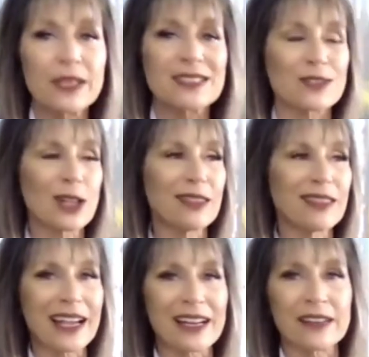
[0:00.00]
Because there's a
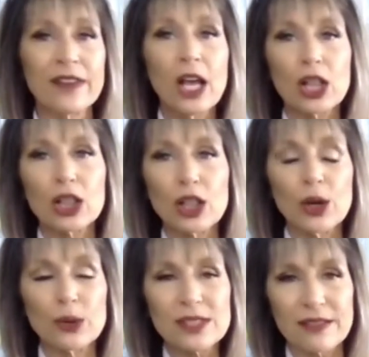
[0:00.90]
lot of
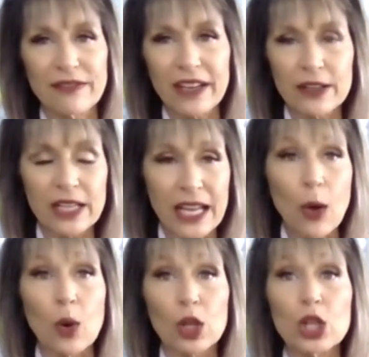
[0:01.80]
low
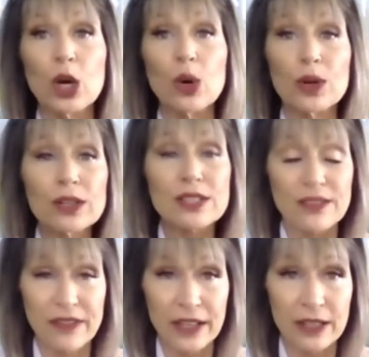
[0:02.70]
severity or lower
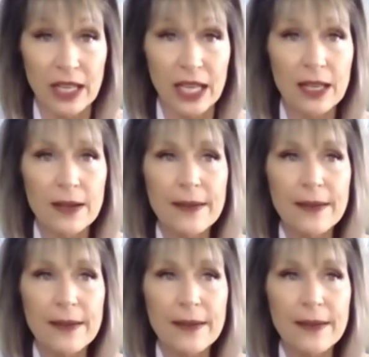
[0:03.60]
severity